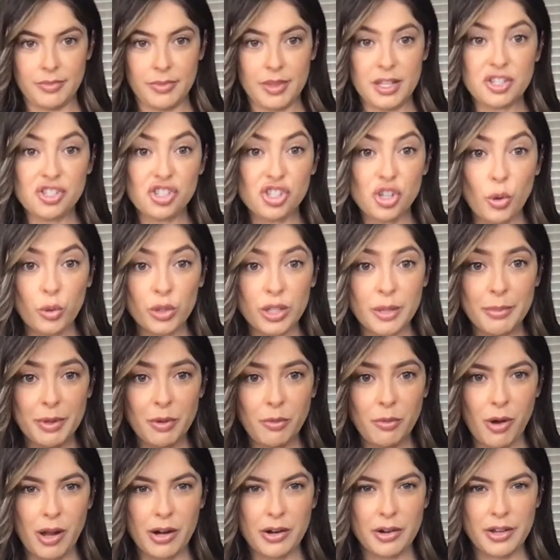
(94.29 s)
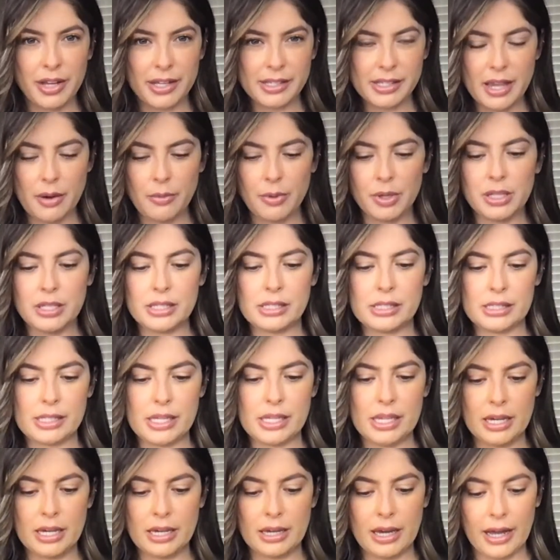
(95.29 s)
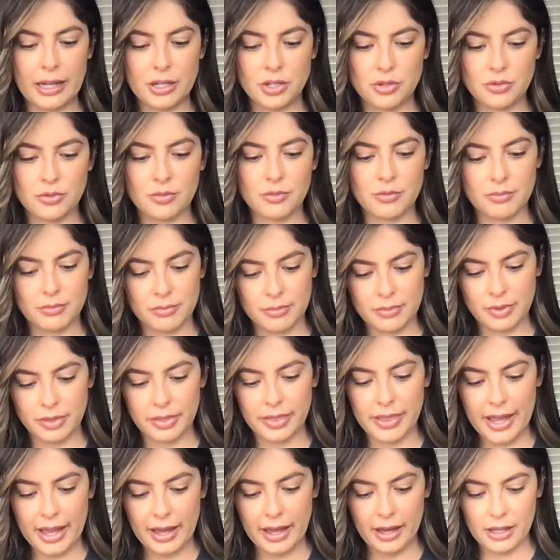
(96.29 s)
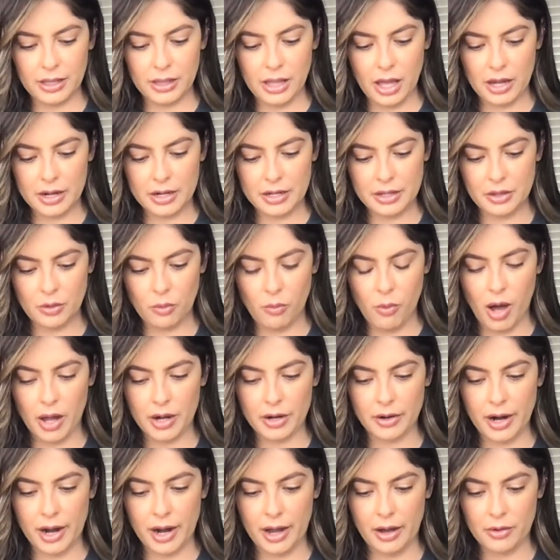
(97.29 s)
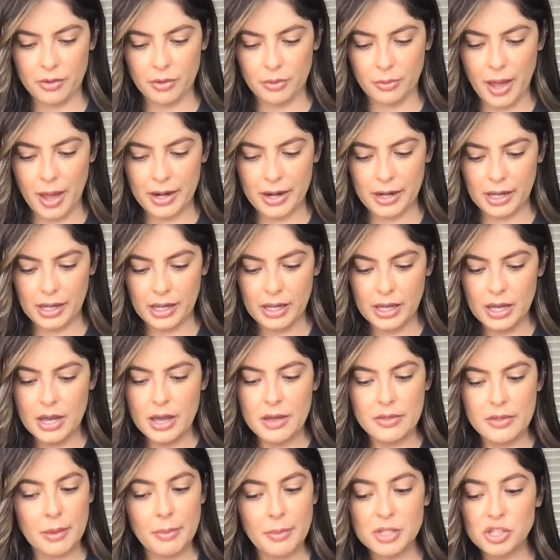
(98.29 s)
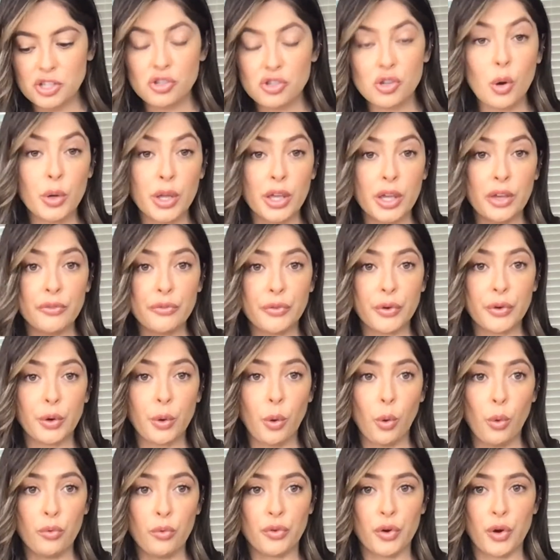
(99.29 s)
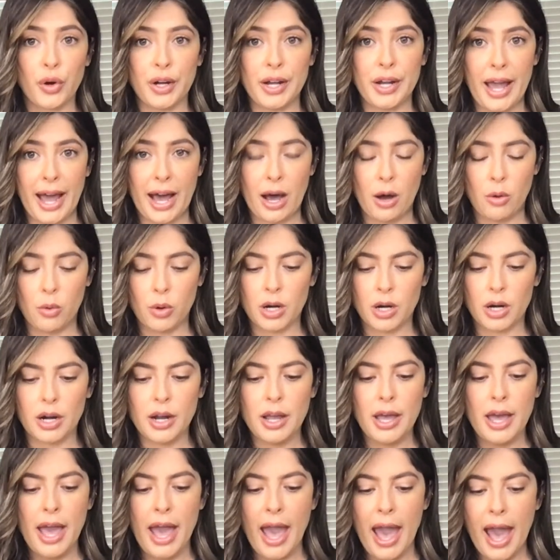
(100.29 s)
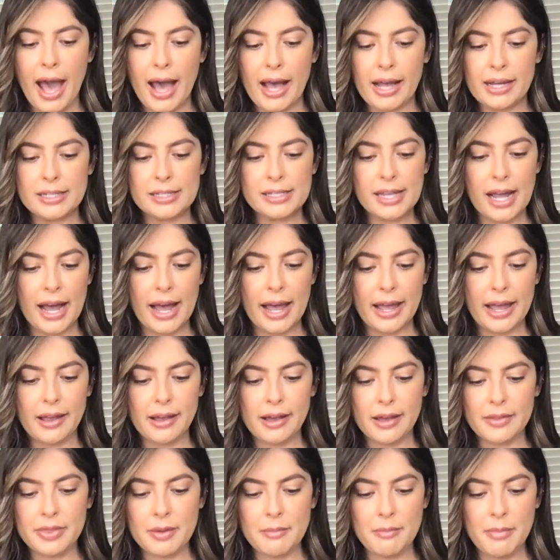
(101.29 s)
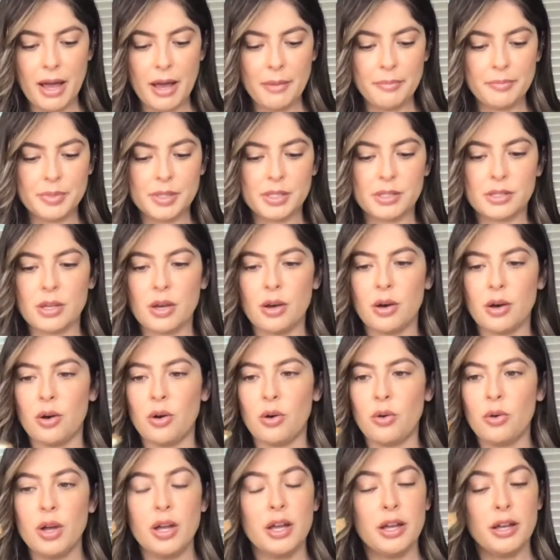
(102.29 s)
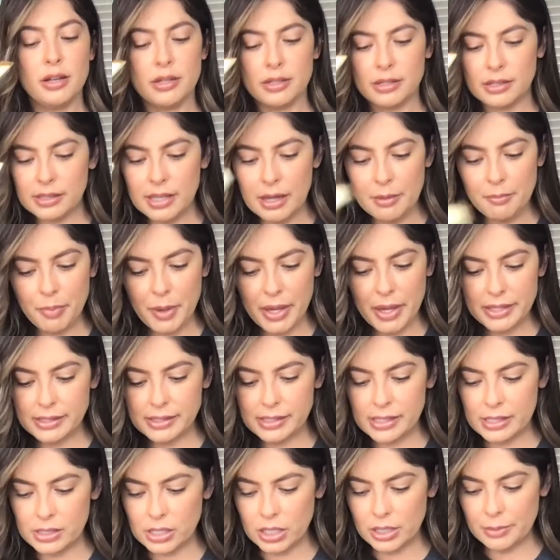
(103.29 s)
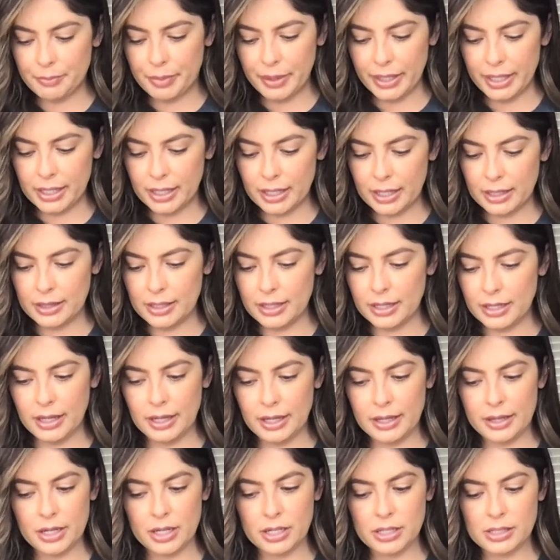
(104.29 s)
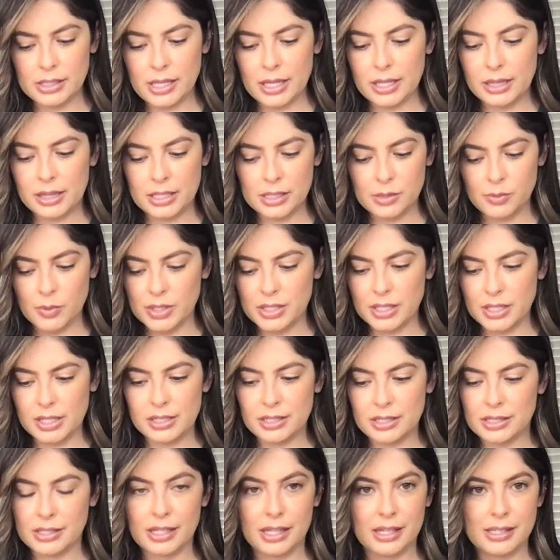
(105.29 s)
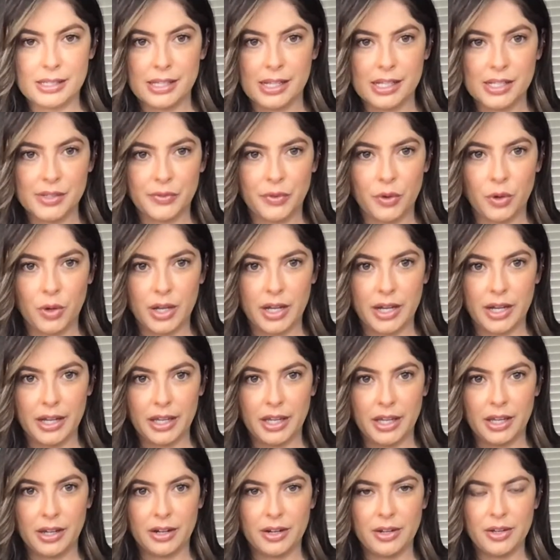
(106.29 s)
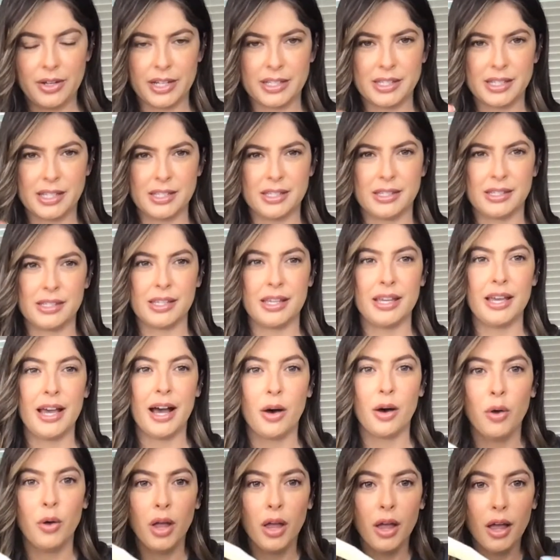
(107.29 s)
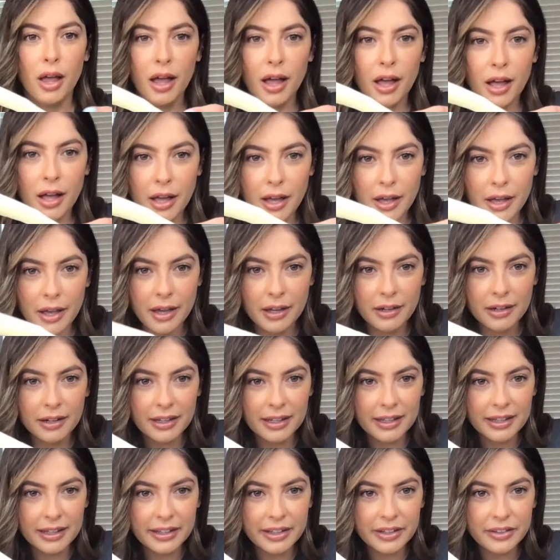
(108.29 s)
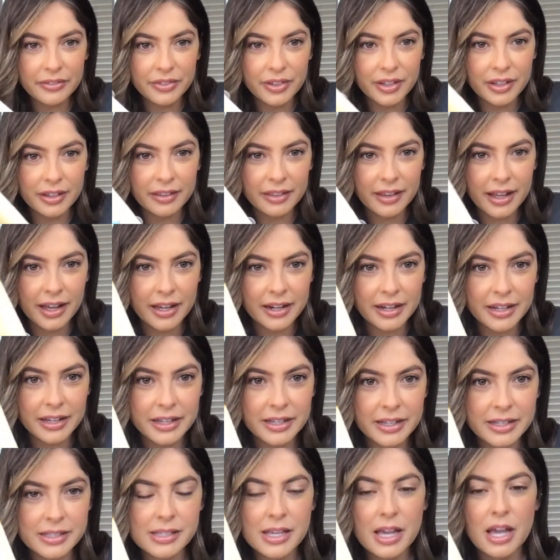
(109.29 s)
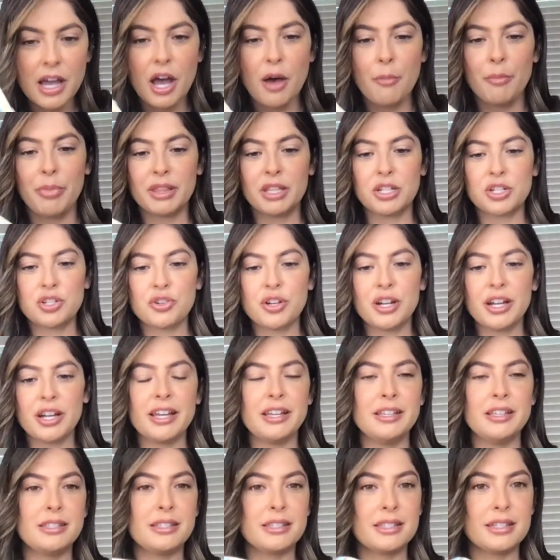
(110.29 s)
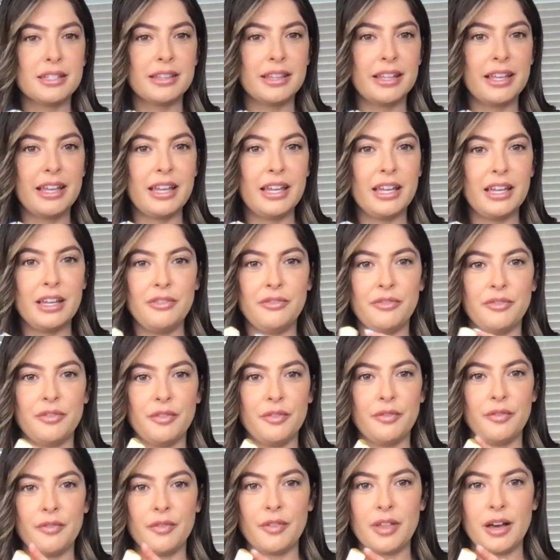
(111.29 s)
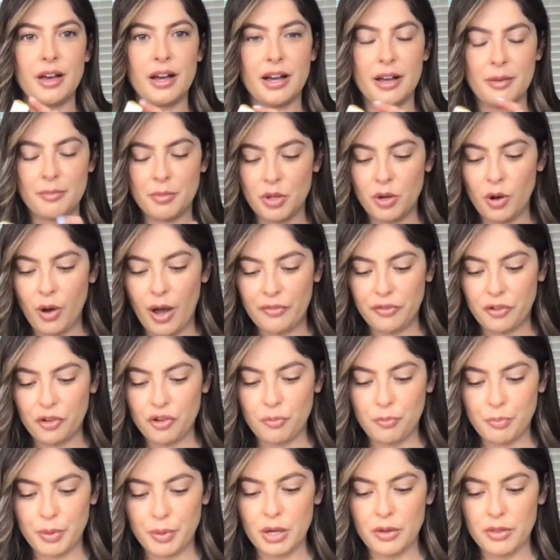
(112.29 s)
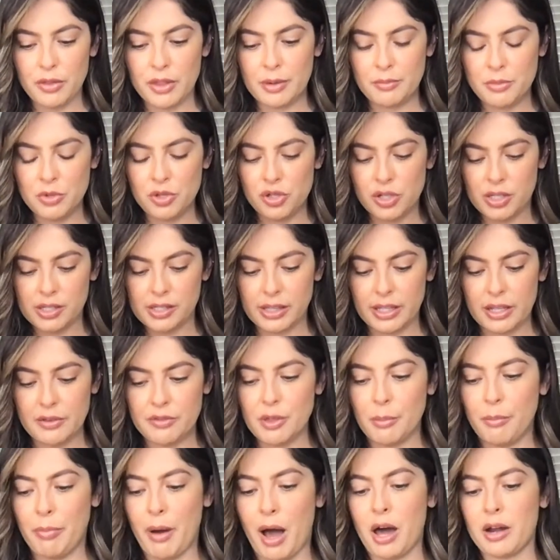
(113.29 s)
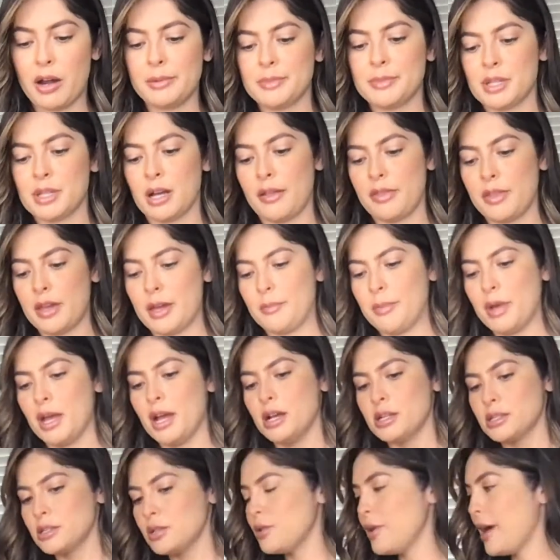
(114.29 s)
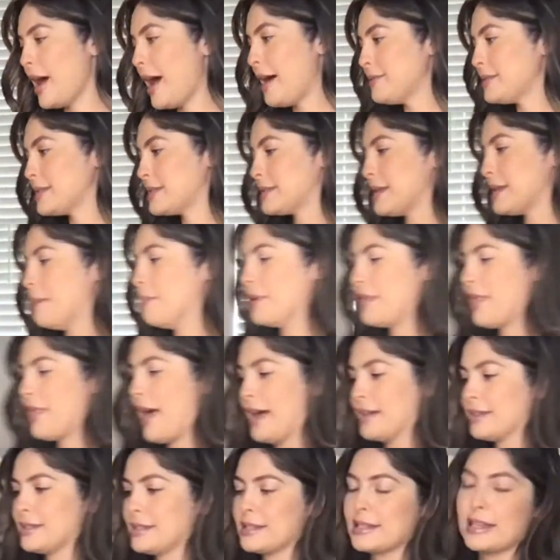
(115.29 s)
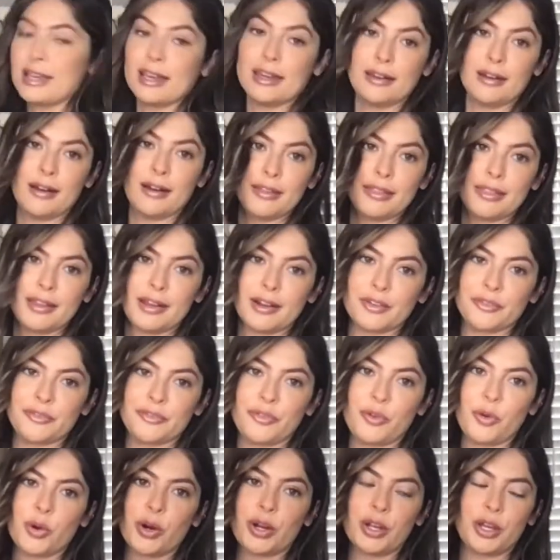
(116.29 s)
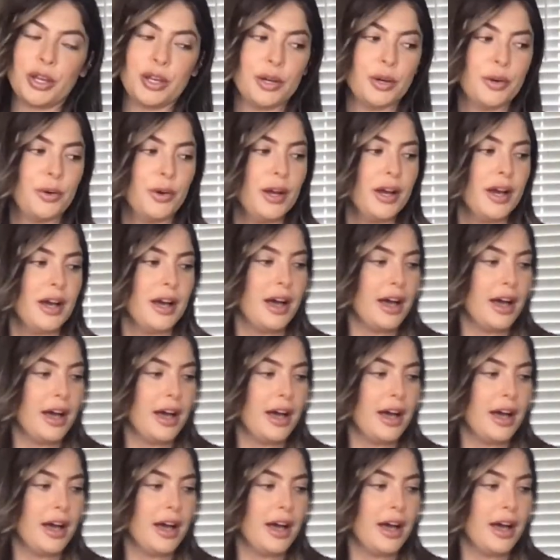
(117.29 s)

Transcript: then soaked them in water. You guys can't really see it. I let a lot of the water out already. They've been soaking for over an hour and I cut them up. So some pieces are bigger than others. Like this wasn't a successful cut here. You guys could see how uneven that is. But the trick is to leave, after you peel them, you just leave the bottoms on them. So you have some of that skin on there for you.